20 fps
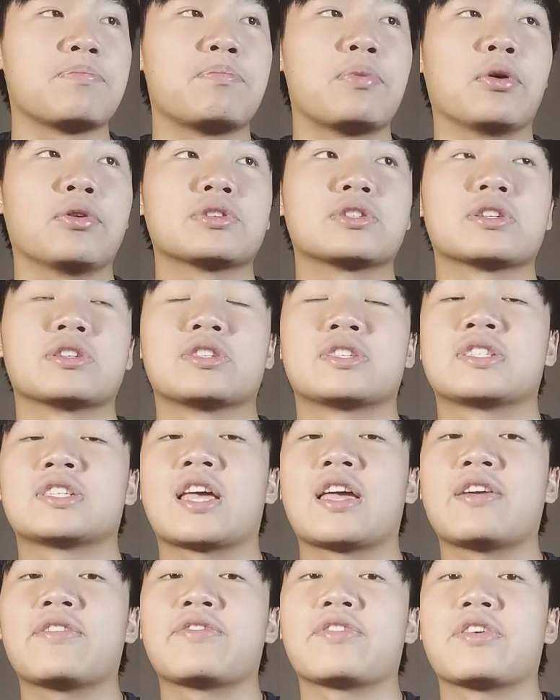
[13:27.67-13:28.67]
builds a
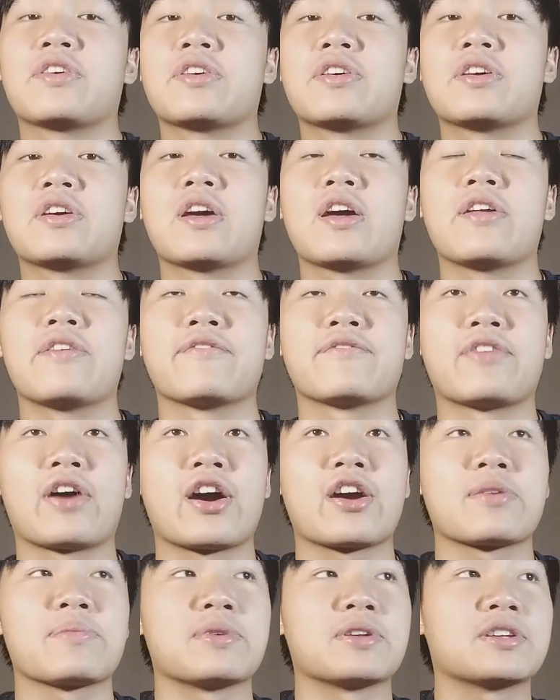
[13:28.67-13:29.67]
safe
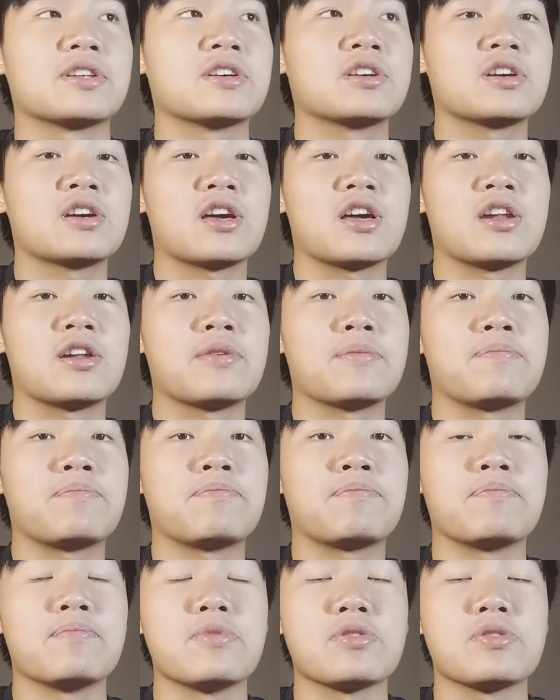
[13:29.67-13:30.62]
environment, and it